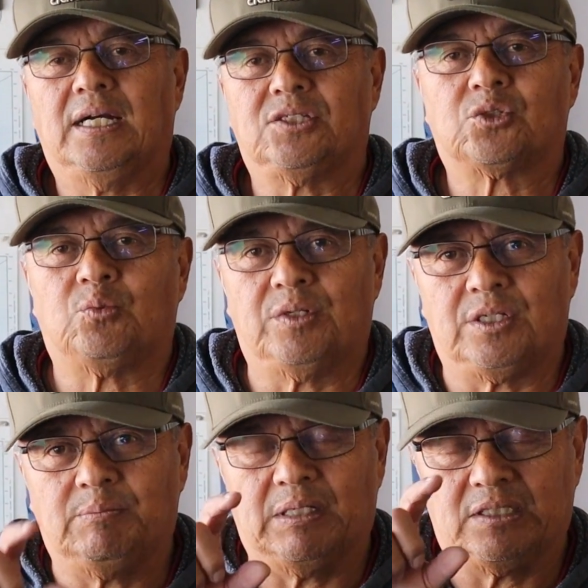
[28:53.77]
I just
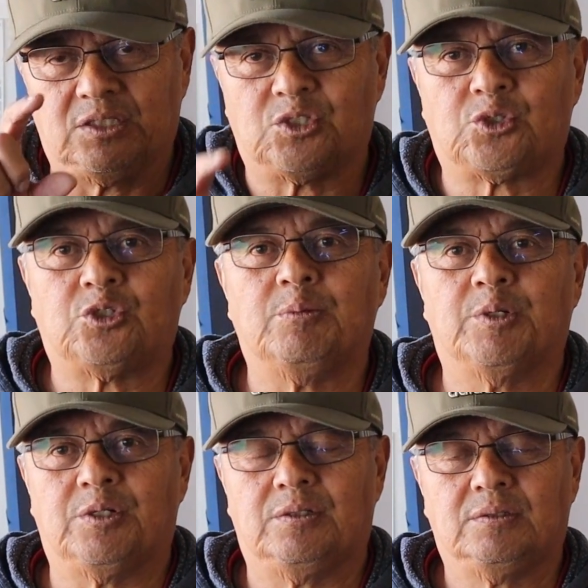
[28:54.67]
wonder about the
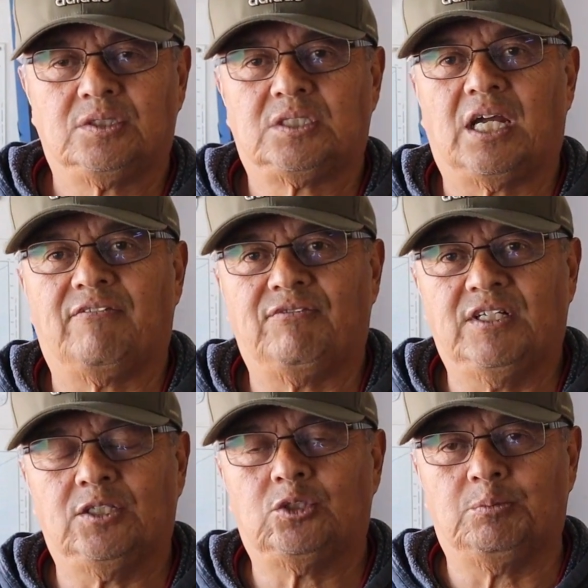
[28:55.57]
distributor shaft.
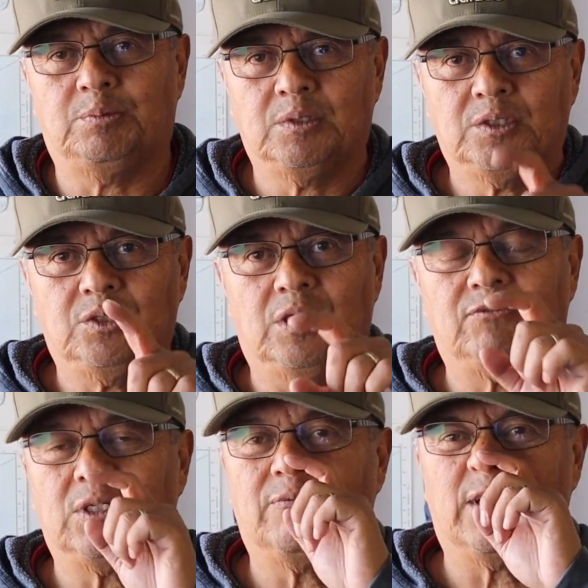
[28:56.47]
You
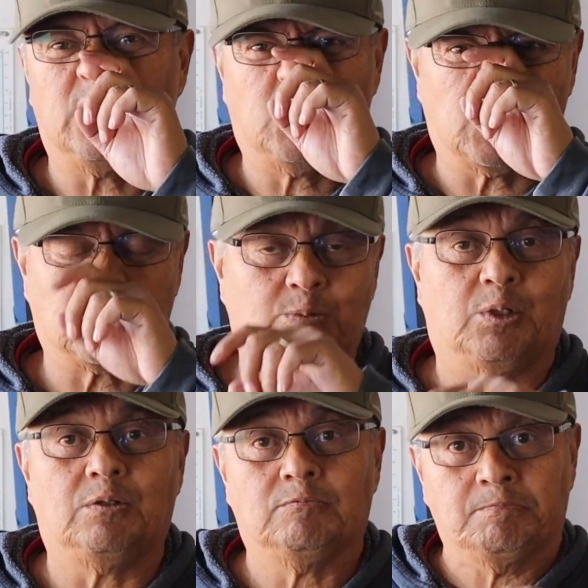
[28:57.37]
have to have an
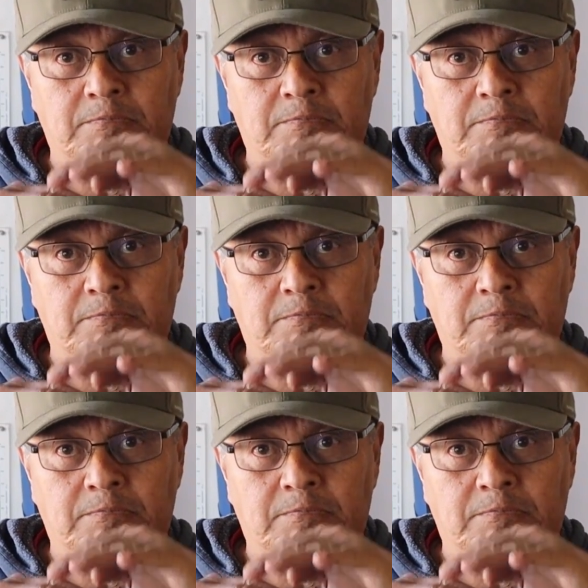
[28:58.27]
adjustable